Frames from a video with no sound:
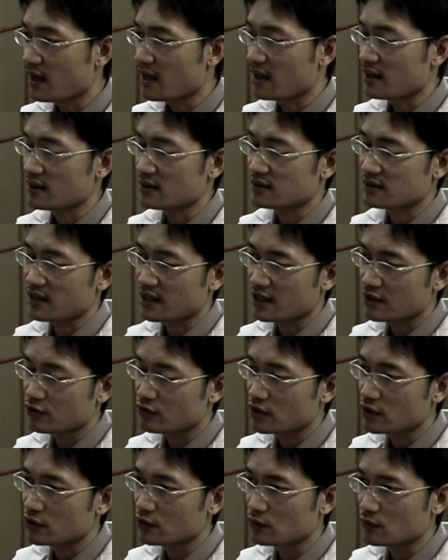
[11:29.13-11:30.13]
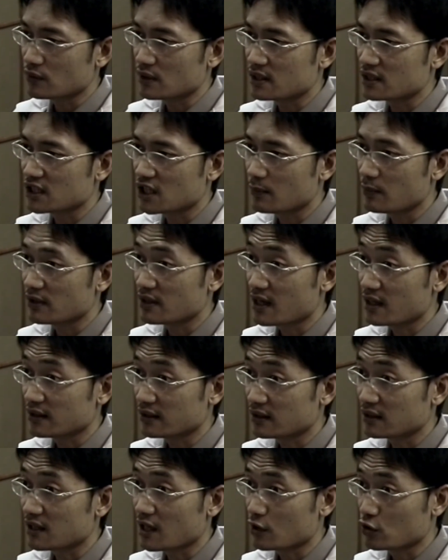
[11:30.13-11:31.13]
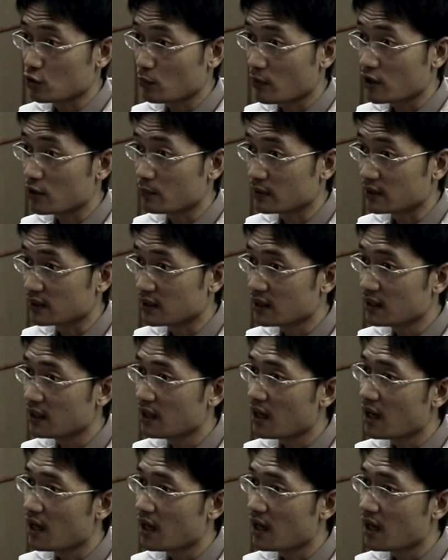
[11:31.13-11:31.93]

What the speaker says: secondary to ischemic dilated cardiomyopathy,